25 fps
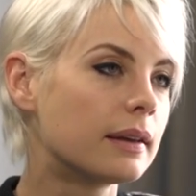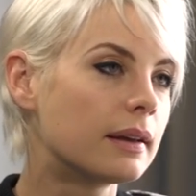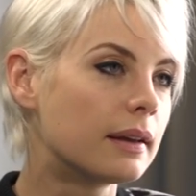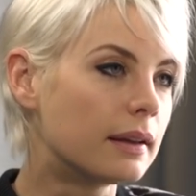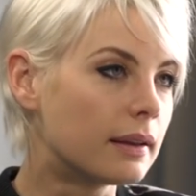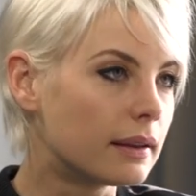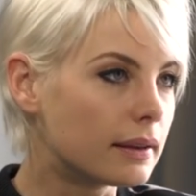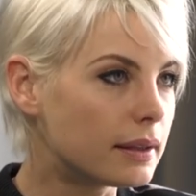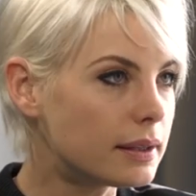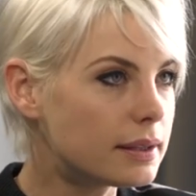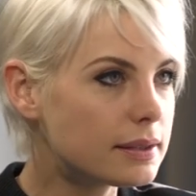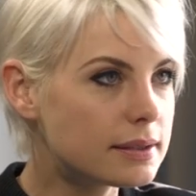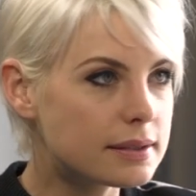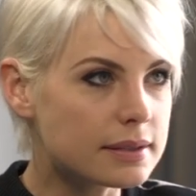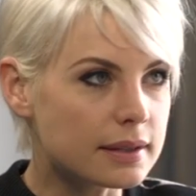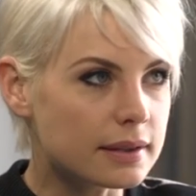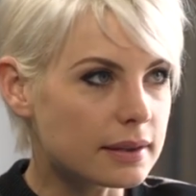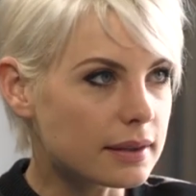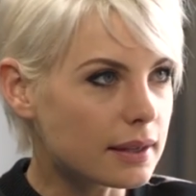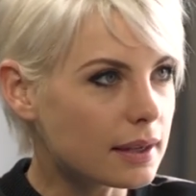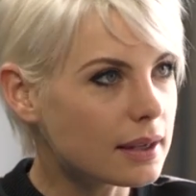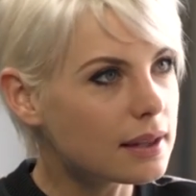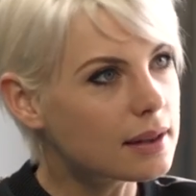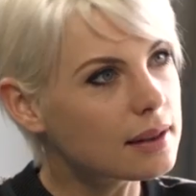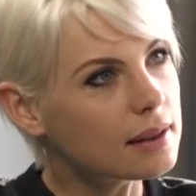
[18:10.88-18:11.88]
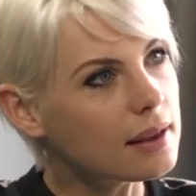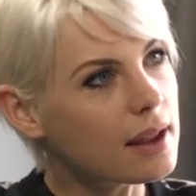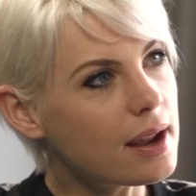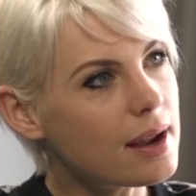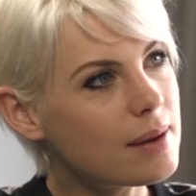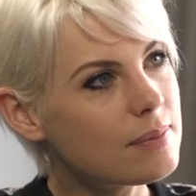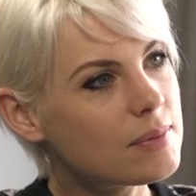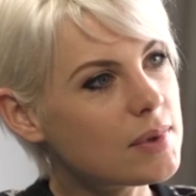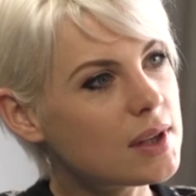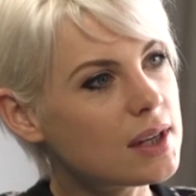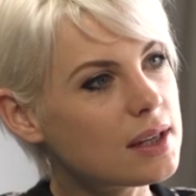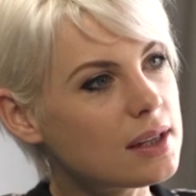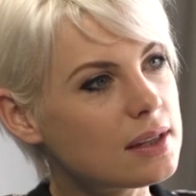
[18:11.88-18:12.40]
the glitz and the
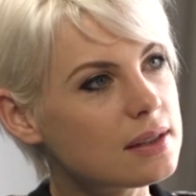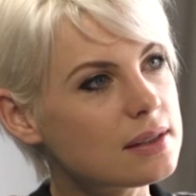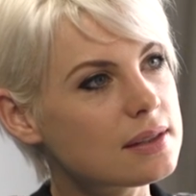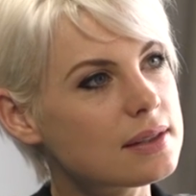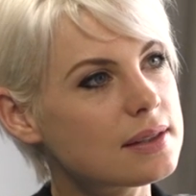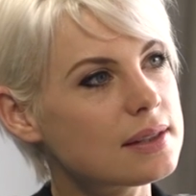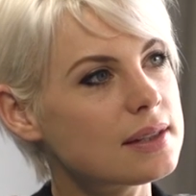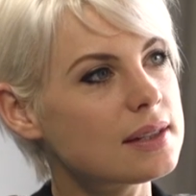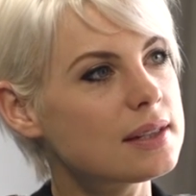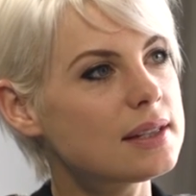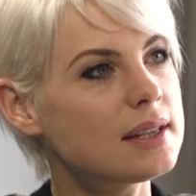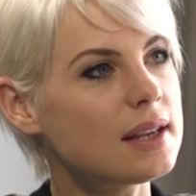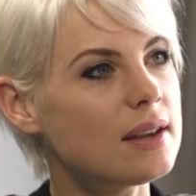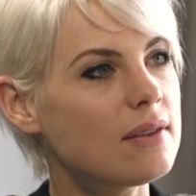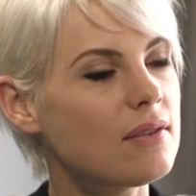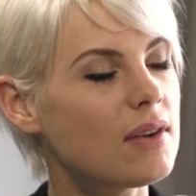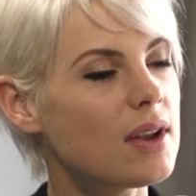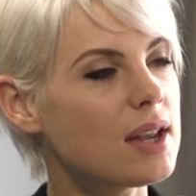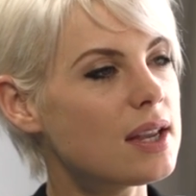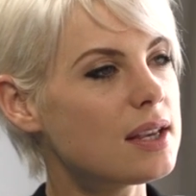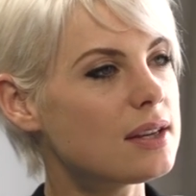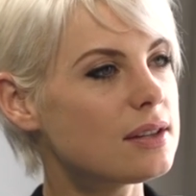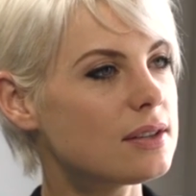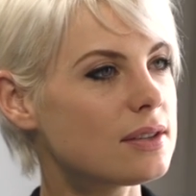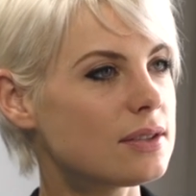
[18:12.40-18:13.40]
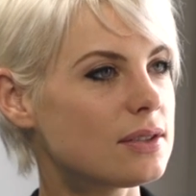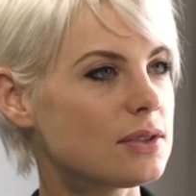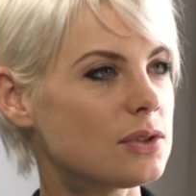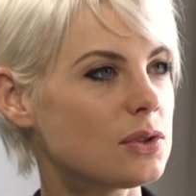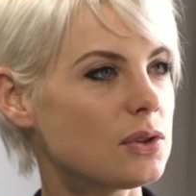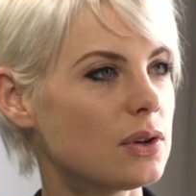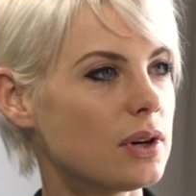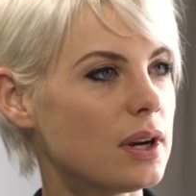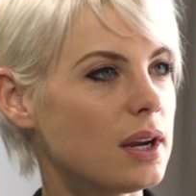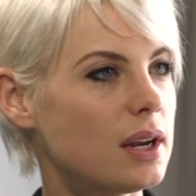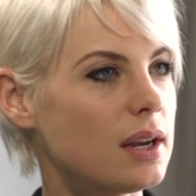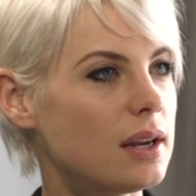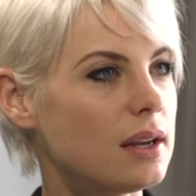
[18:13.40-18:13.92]
glam that is the TV
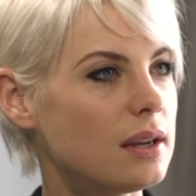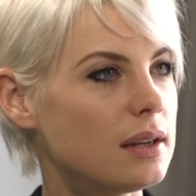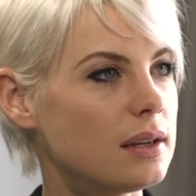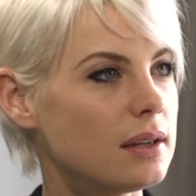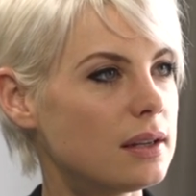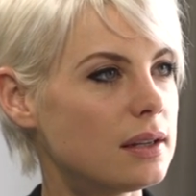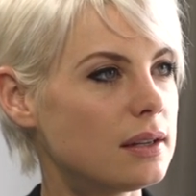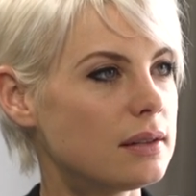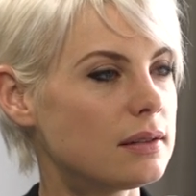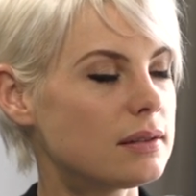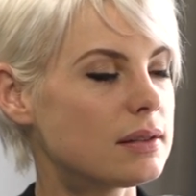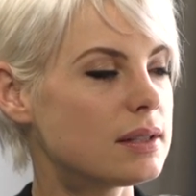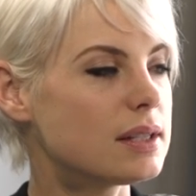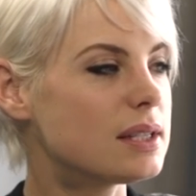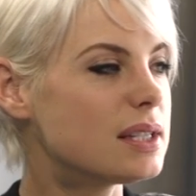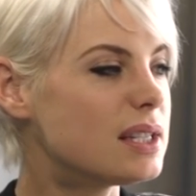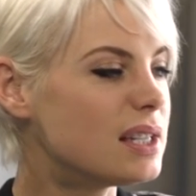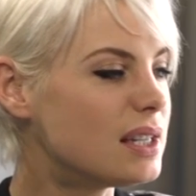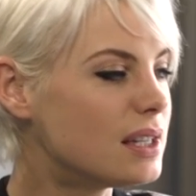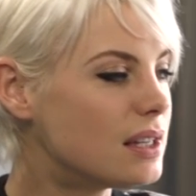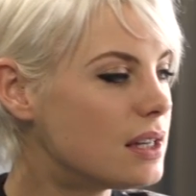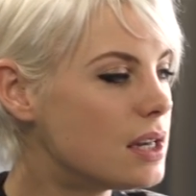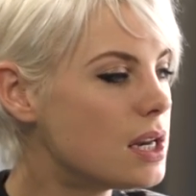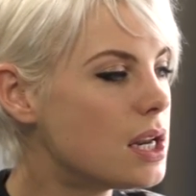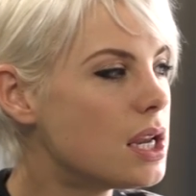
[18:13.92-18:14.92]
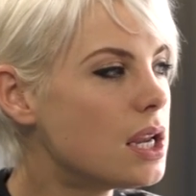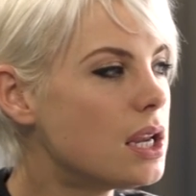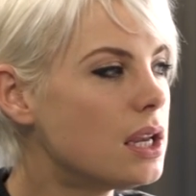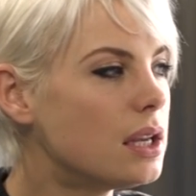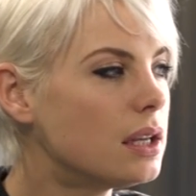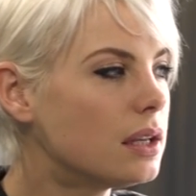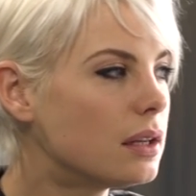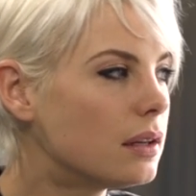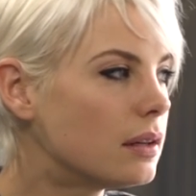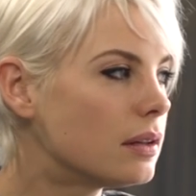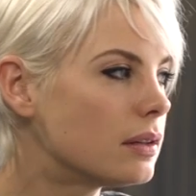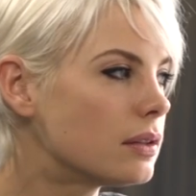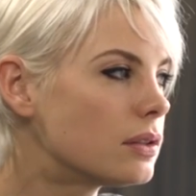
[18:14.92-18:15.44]
industry, mm-hmm. and
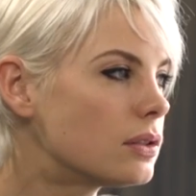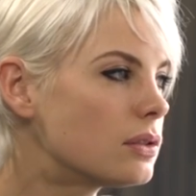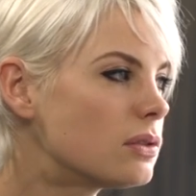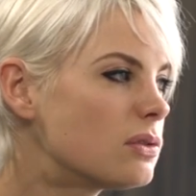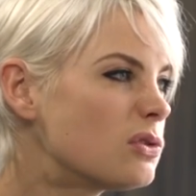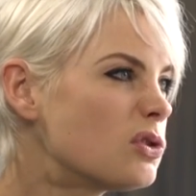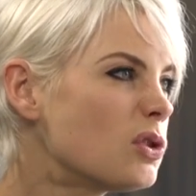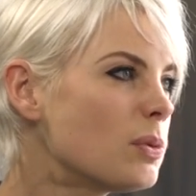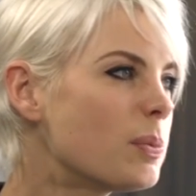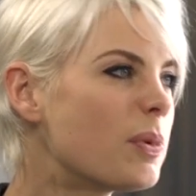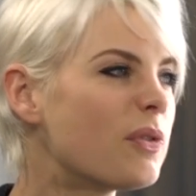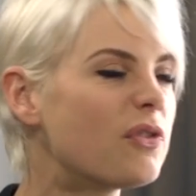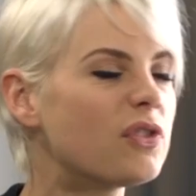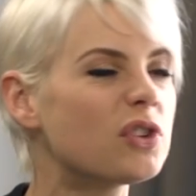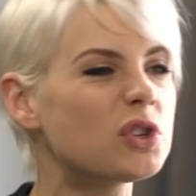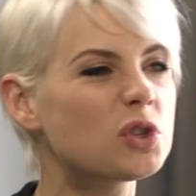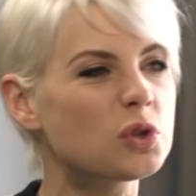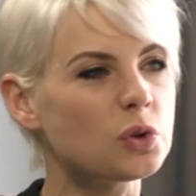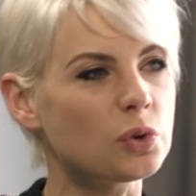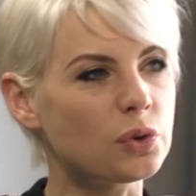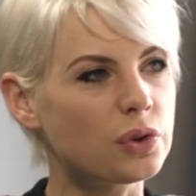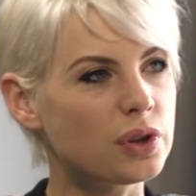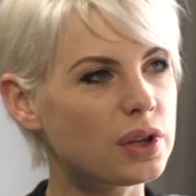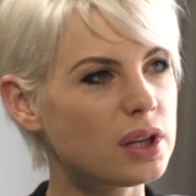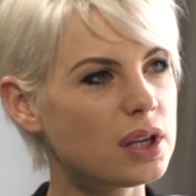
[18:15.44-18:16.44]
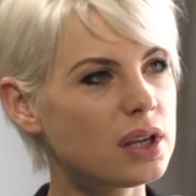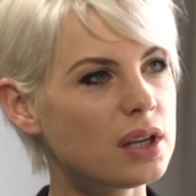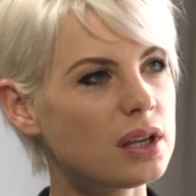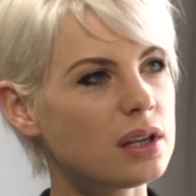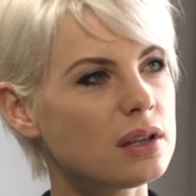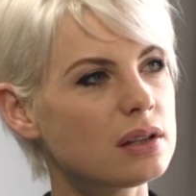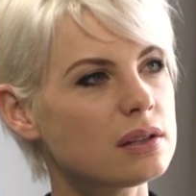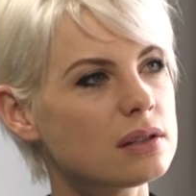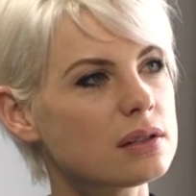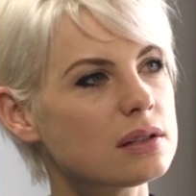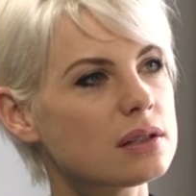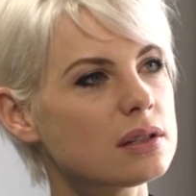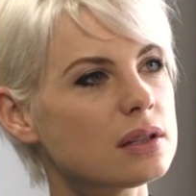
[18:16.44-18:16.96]
Sydney and superficial
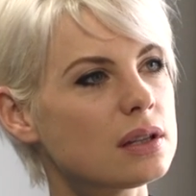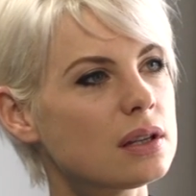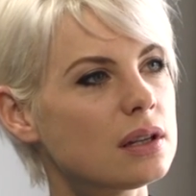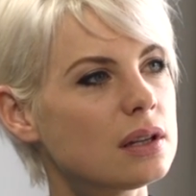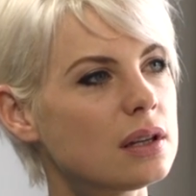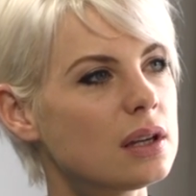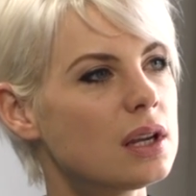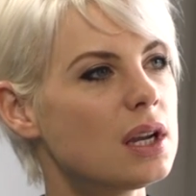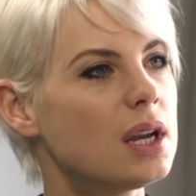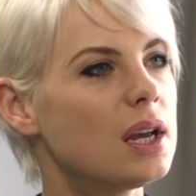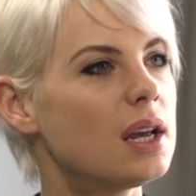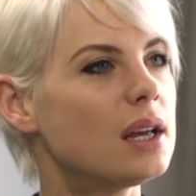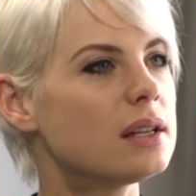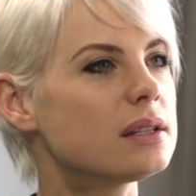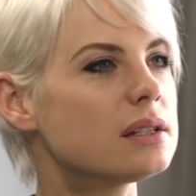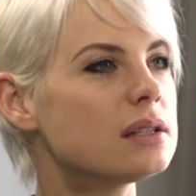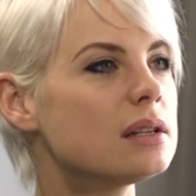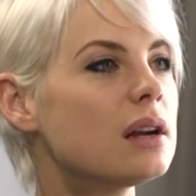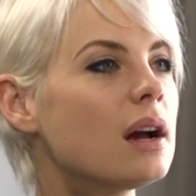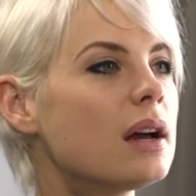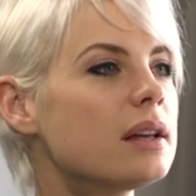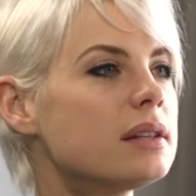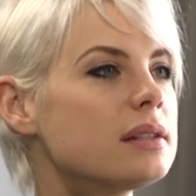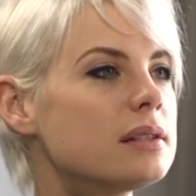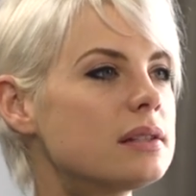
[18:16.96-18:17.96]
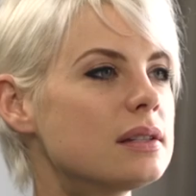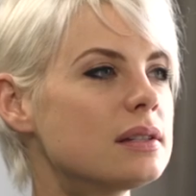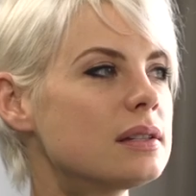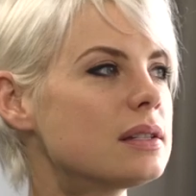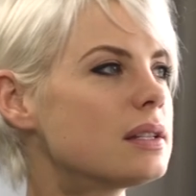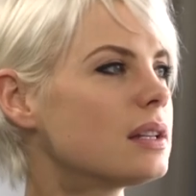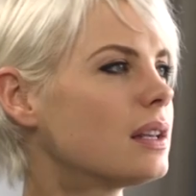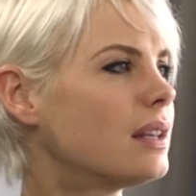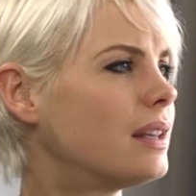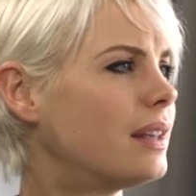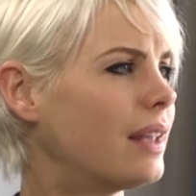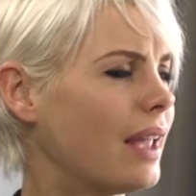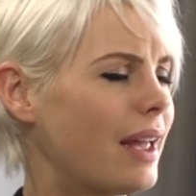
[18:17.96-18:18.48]
things. Mm-hmm. And it's nice just
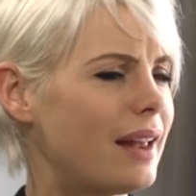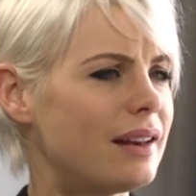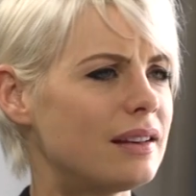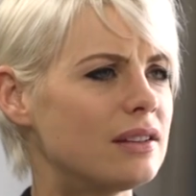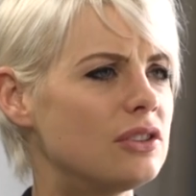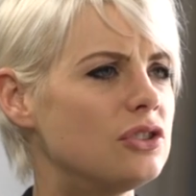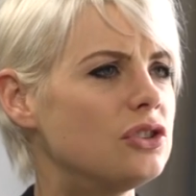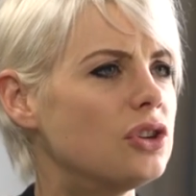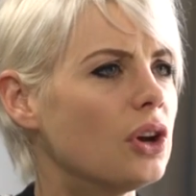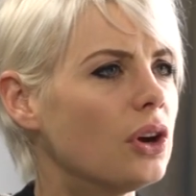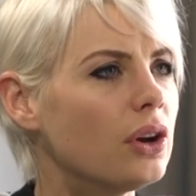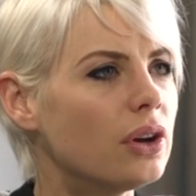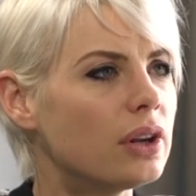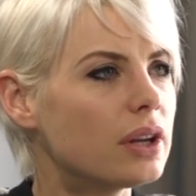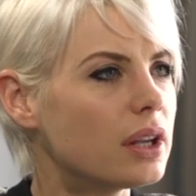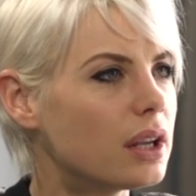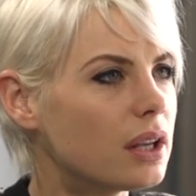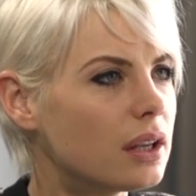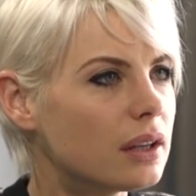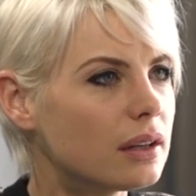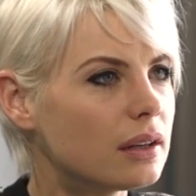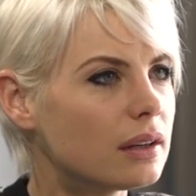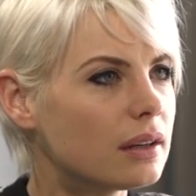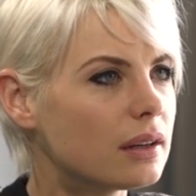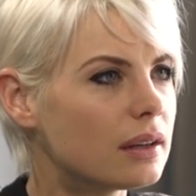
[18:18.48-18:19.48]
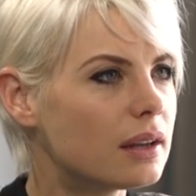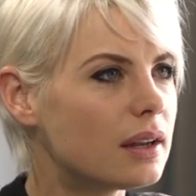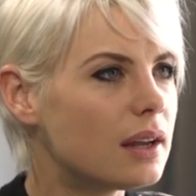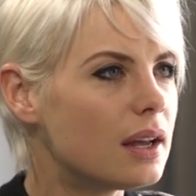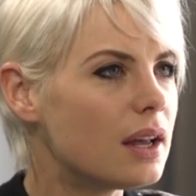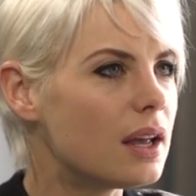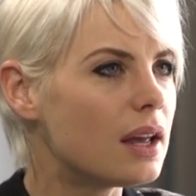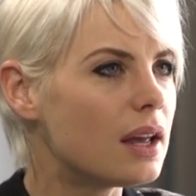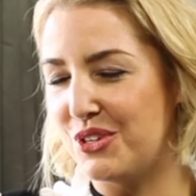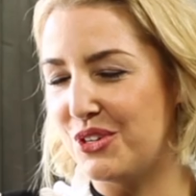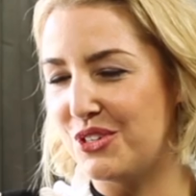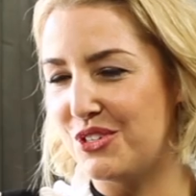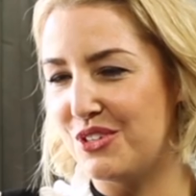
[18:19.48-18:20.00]
to get dirty. And
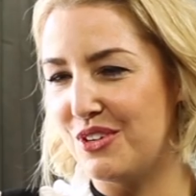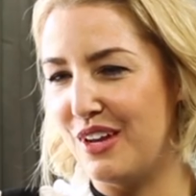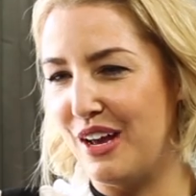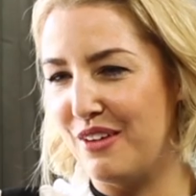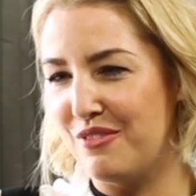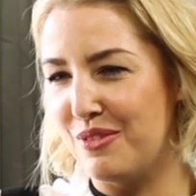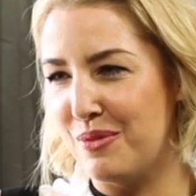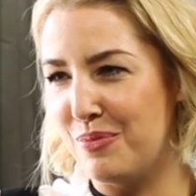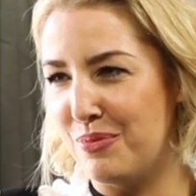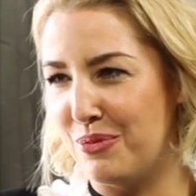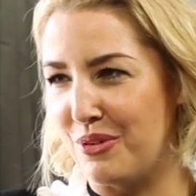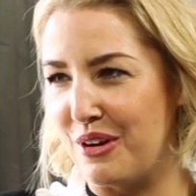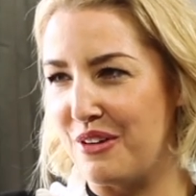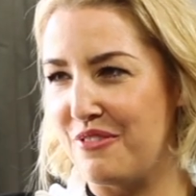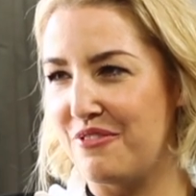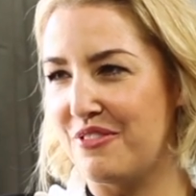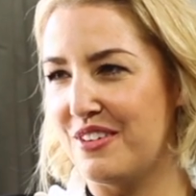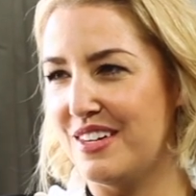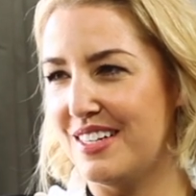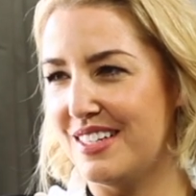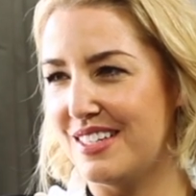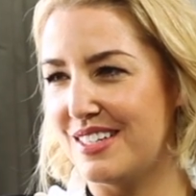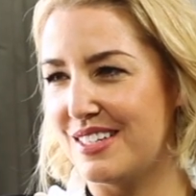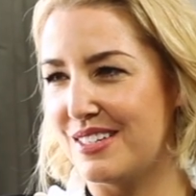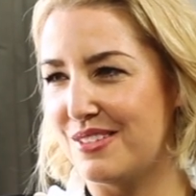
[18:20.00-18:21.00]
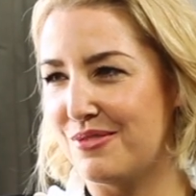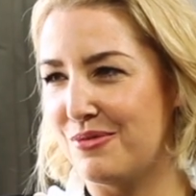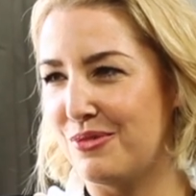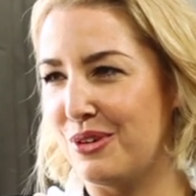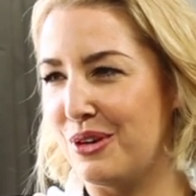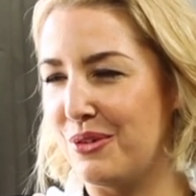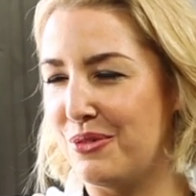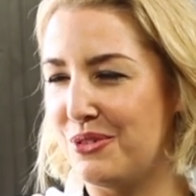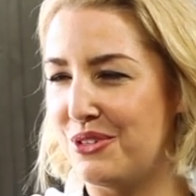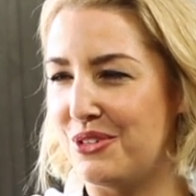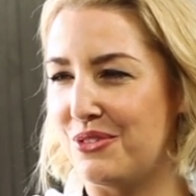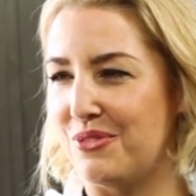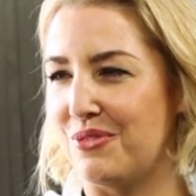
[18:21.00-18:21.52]
Do you have a preference? Where
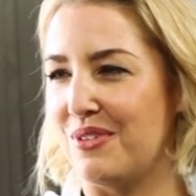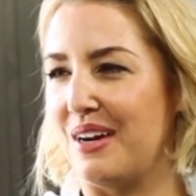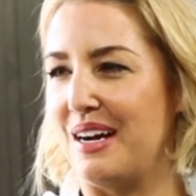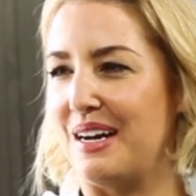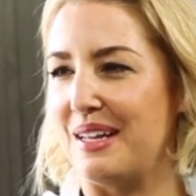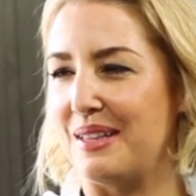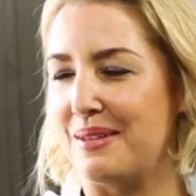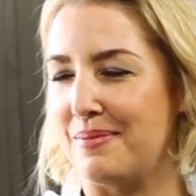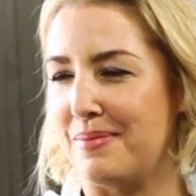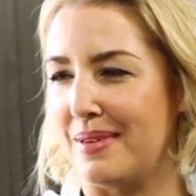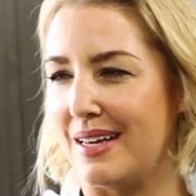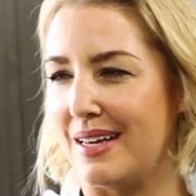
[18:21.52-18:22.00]
would you rather